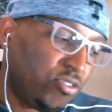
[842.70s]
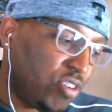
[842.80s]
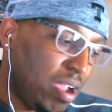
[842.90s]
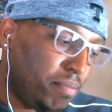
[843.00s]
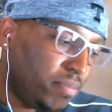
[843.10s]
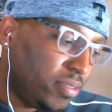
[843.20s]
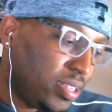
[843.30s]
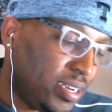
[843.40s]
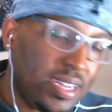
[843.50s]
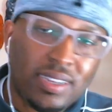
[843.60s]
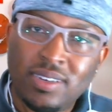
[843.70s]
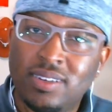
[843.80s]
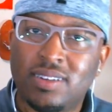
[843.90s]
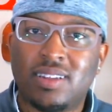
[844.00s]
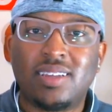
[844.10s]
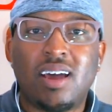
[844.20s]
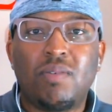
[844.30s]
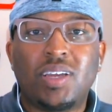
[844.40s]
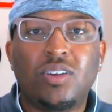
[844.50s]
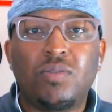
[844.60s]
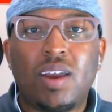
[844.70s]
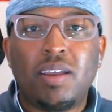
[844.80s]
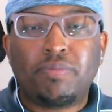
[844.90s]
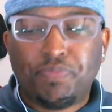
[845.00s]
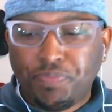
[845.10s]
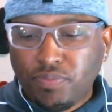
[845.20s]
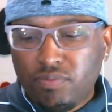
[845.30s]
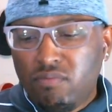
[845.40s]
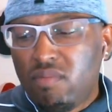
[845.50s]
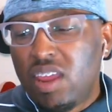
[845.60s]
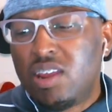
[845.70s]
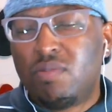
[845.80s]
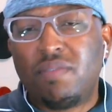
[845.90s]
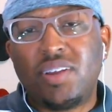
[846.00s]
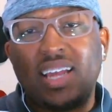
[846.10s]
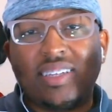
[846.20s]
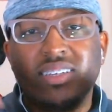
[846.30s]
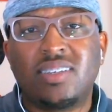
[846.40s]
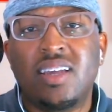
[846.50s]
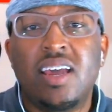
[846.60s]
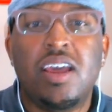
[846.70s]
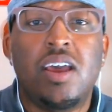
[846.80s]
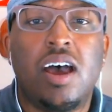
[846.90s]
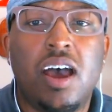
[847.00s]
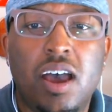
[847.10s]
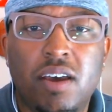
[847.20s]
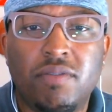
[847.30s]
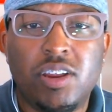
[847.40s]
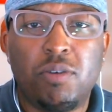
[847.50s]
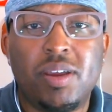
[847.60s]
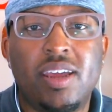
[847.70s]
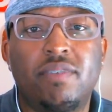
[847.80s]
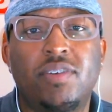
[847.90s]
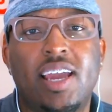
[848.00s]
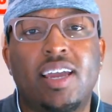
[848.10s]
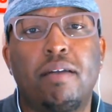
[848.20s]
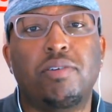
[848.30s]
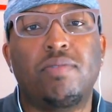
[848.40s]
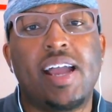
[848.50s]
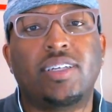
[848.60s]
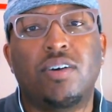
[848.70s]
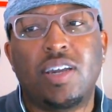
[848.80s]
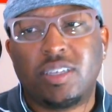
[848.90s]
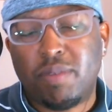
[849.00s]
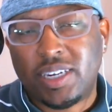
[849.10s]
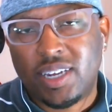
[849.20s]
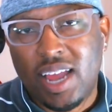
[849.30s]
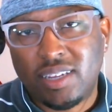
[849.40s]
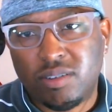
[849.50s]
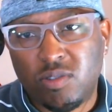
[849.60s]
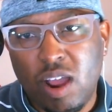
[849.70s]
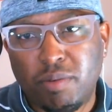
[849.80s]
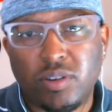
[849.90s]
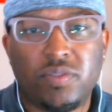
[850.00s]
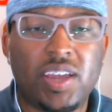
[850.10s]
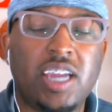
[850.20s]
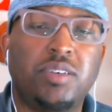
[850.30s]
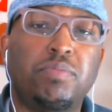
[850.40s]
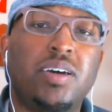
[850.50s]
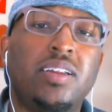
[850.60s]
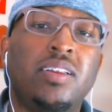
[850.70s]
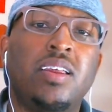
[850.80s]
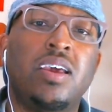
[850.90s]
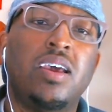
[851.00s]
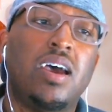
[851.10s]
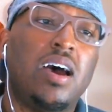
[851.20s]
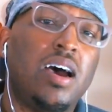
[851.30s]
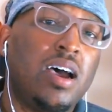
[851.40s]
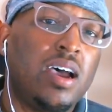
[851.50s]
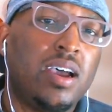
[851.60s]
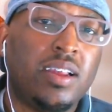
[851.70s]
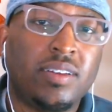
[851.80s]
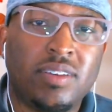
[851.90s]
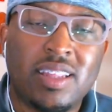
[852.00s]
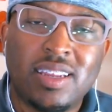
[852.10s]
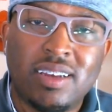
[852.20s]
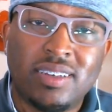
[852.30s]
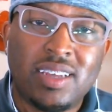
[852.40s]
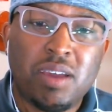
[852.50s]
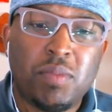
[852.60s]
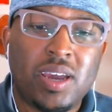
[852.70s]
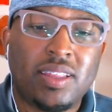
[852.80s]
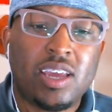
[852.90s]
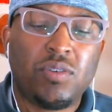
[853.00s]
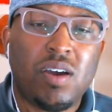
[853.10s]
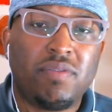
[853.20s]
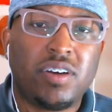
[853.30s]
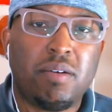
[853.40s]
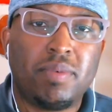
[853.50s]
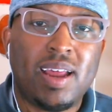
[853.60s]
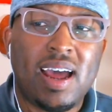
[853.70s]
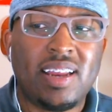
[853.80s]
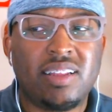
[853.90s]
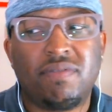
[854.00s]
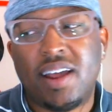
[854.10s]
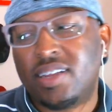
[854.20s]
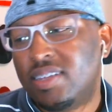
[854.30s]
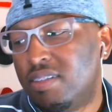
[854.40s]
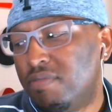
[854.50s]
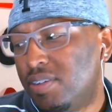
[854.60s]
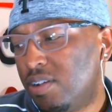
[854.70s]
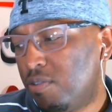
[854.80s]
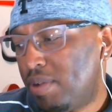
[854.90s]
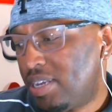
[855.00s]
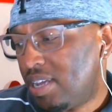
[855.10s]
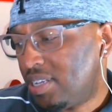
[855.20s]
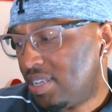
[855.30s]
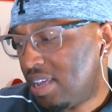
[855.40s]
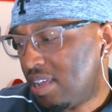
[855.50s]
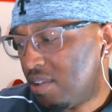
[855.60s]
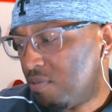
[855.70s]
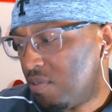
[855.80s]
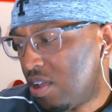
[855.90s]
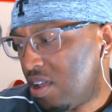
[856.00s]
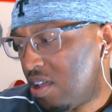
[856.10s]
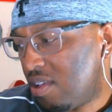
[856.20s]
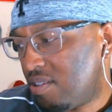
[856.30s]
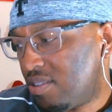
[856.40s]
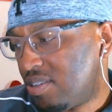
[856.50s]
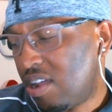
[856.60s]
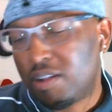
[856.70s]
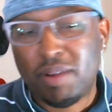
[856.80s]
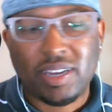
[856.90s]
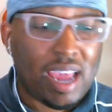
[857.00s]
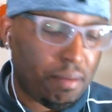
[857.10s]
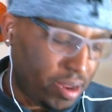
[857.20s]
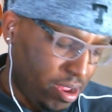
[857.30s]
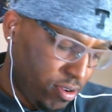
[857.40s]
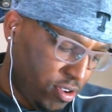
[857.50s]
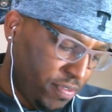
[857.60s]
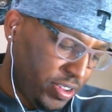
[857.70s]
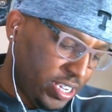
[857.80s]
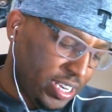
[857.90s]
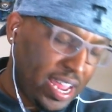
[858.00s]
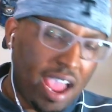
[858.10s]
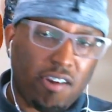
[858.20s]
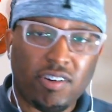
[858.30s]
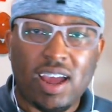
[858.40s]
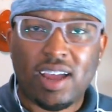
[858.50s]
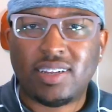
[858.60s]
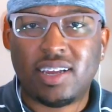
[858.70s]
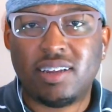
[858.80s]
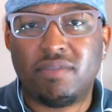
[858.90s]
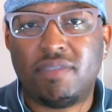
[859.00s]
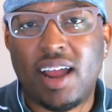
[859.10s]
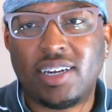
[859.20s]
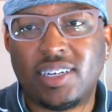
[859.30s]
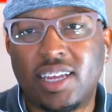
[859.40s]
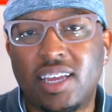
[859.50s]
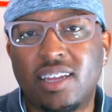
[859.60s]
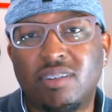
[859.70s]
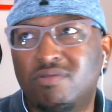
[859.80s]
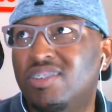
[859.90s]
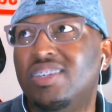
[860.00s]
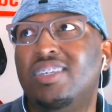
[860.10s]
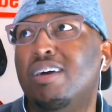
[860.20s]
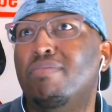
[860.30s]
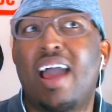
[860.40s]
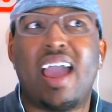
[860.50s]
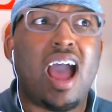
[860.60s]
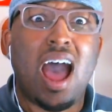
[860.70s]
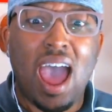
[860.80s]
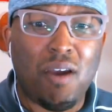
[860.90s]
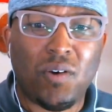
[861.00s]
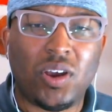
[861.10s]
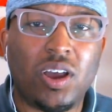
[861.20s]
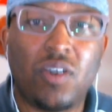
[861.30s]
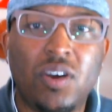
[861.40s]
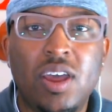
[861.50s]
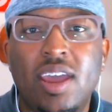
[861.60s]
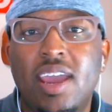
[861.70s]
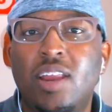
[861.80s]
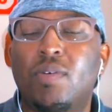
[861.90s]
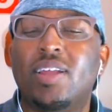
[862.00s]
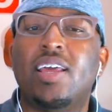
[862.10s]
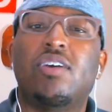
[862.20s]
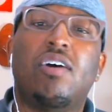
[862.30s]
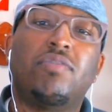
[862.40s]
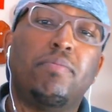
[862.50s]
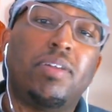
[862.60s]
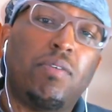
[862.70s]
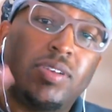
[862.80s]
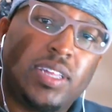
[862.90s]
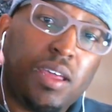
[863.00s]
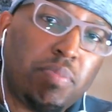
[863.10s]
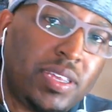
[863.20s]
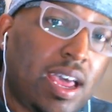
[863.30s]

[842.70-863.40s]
drop the disc. That's all we can do, right? Anyway, if you like this uh, video, man, if you like comedy reacts, go ahead and smash the like, subscribe, and notification button. Uh, nothing else to say, man. Thank you all for coming out. I need to find this other video about Dontai uh, talking about Damien. I don't know if he took it down or not because I couldn't find it again. It was just up like an hour ago. Anyway, thank you all for coming out once again. Peace